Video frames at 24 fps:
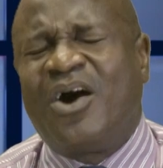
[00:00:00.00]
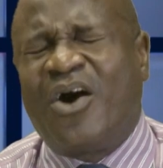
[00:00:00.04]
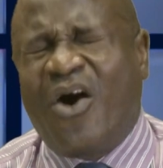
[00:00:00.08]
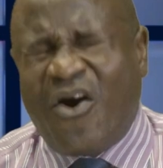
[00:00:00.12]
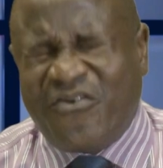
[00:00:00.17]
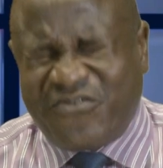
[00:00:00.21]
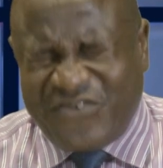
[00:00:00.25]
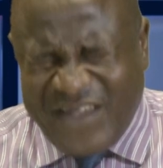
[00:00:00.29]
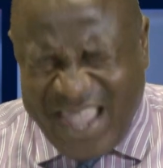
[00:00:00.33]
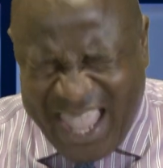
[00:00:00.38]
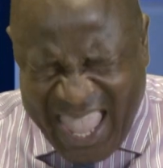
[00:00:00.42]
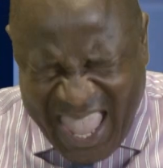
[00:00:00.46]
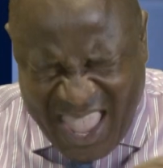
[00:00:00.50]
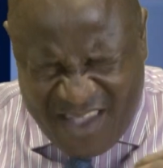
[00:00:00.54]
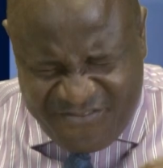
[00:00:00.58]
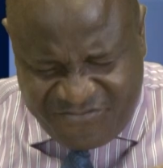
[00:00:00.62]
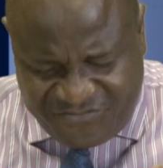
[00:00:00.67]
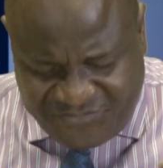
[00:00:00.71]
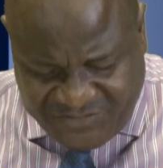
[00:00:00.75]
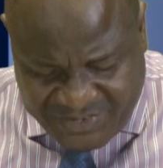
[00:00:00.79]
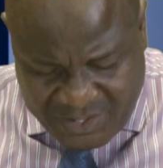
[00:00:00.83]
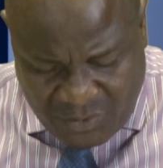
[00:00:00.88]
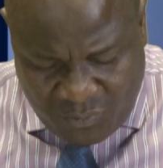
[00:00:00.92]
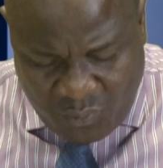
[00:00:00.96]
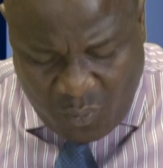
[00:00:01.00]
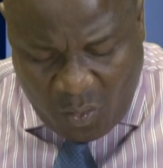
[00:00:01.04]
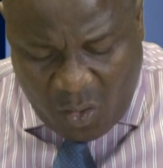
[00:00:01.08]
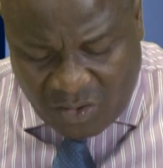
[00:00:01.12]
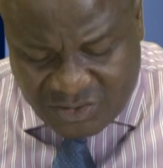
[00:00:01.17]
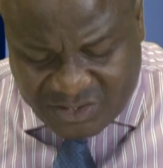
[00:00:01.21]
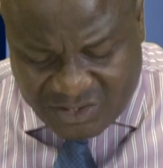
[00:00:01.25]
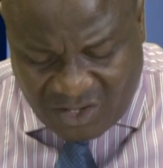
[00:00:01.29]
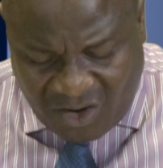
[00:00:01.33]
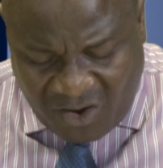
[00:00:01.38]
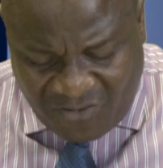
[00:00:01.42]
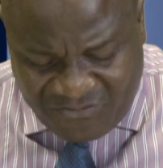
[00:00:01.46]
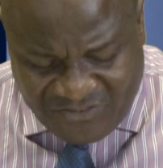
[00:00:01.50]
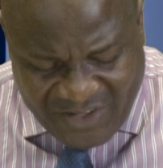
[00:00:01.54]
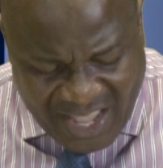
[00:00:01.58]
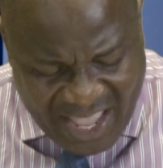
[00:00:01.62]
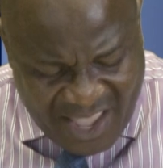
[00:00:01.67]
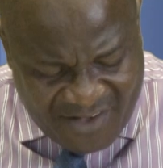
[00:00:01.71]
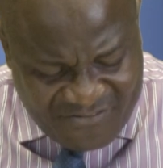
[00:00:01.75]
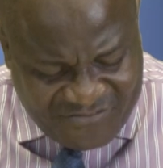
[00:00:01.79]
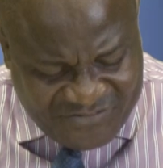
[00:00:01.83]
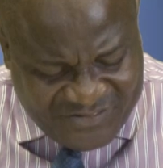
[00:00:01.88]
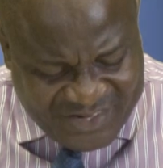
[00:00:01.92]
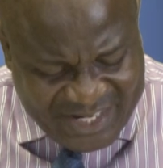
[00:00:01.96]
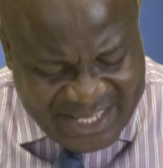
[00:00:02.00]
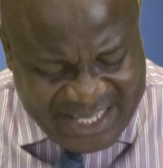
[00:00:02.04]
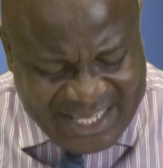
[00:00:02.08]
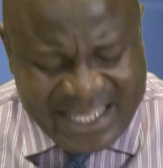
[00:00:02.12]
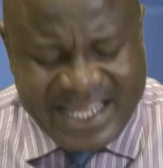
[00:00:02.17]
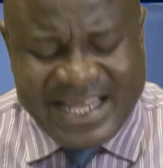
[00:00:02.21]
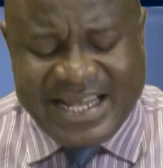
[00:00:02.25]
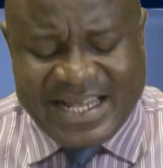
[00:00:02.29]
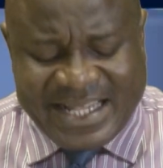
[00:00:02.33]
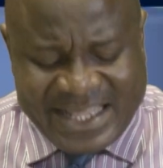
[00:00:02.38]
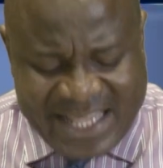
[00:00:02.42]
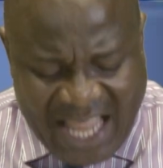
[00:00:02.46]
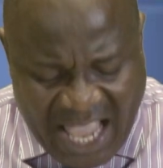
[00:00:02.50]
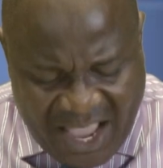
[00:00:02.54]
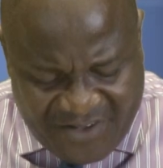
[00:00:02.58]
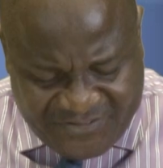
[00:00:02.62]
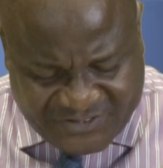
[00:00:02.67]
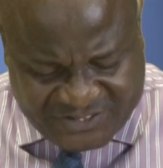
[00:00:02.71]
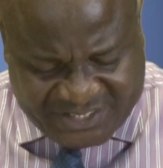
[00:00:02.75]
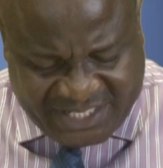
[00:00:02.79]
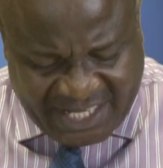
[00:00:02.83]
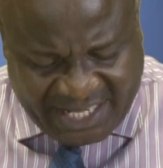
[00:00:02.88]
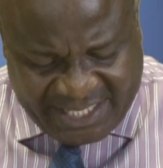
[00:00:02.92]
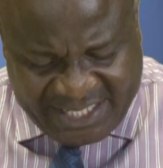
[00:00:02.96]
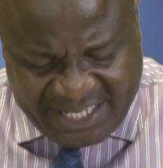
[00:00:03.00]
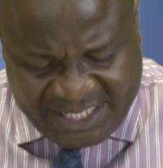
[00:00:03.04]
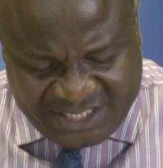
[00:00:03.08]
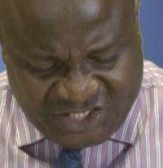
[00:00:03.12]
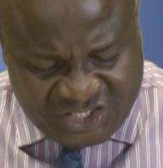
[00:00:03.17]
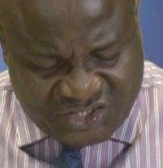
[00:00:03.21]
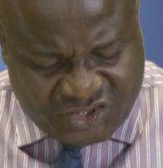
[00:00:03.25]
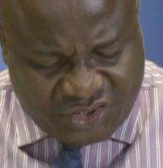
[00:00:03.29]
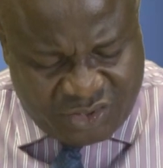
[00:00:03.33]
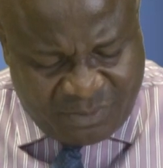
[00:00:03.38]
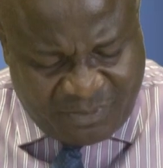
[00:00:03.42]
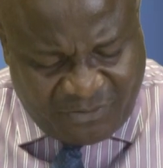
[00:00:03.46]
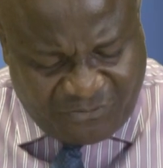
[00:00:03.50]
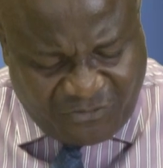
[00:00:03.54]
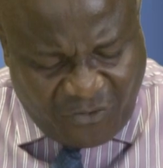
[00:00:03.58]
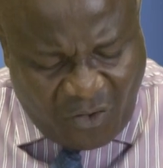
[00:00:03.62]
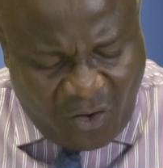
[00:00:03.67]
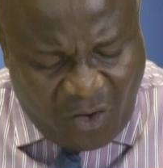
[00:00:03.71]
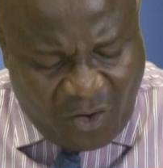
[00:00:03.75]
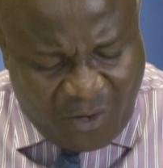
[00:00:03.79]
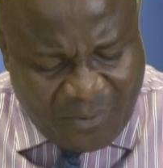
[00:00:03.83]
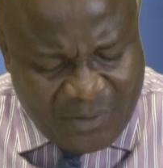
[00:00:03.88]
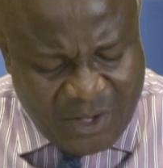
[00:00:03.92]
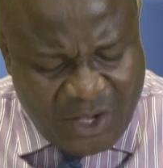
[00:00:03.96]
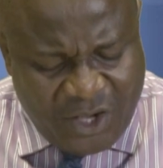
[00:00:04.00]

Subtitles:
of every word, of every life challenges. Number four,